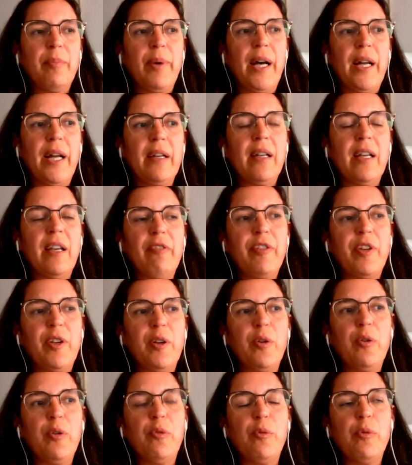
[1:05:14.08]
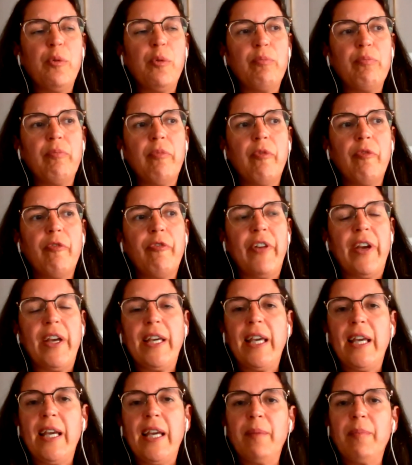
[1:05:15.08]
But if you
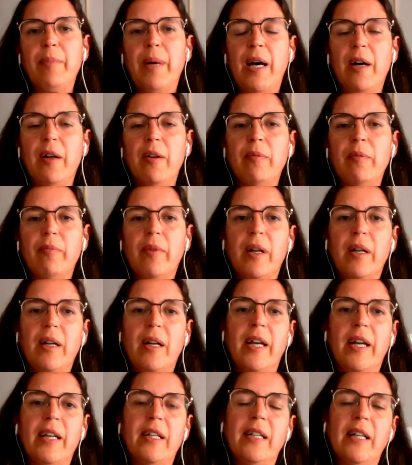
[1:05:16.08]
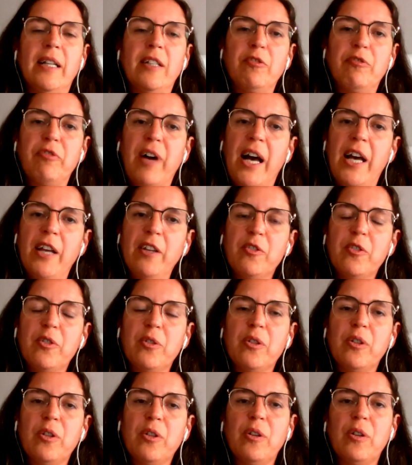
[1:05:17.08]
thinking about like an
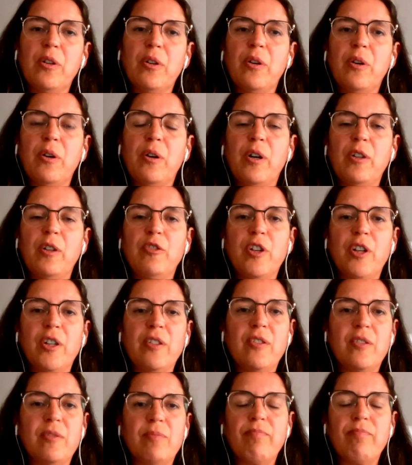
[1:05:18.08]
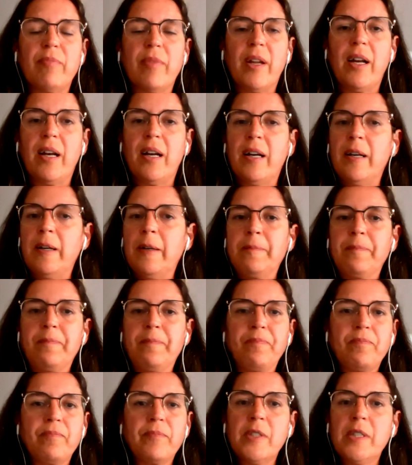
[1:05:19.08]
advisor or just
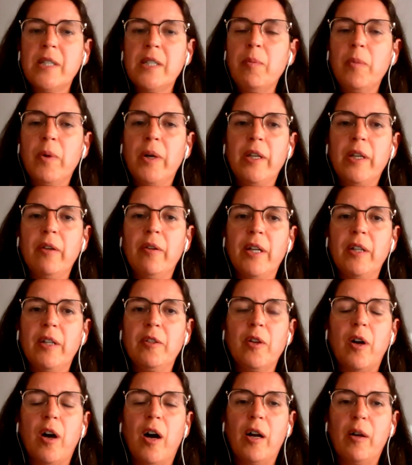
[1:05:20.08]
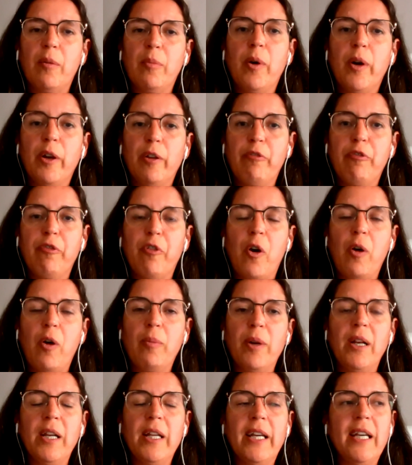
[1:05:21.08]
someone you can talk more
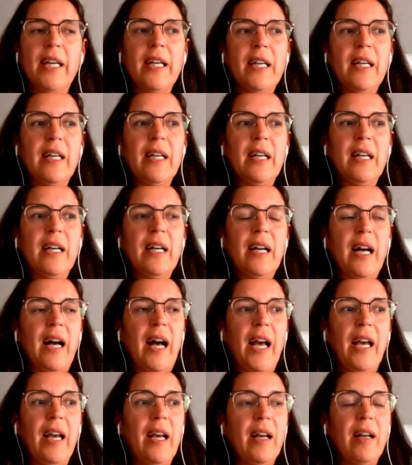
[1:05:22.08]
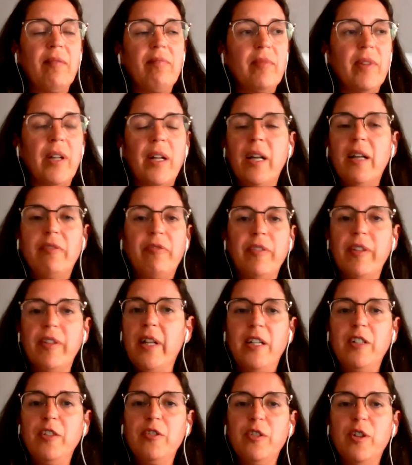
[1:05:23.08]
informally,
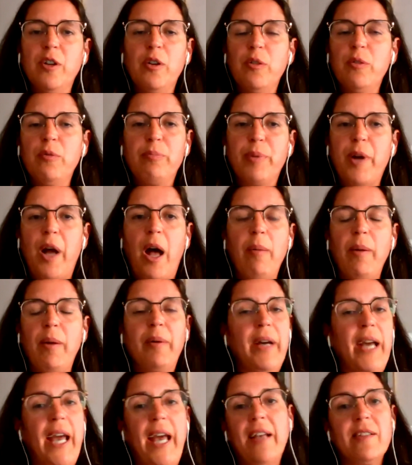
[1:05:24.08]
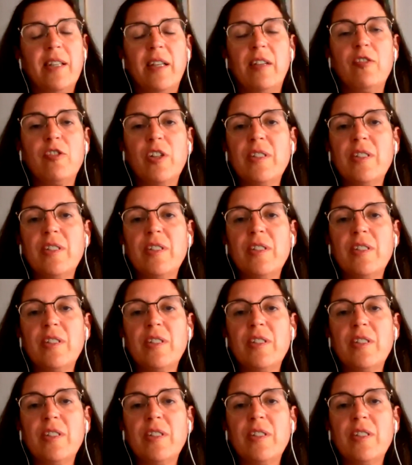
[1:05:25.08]
there is no problem asking.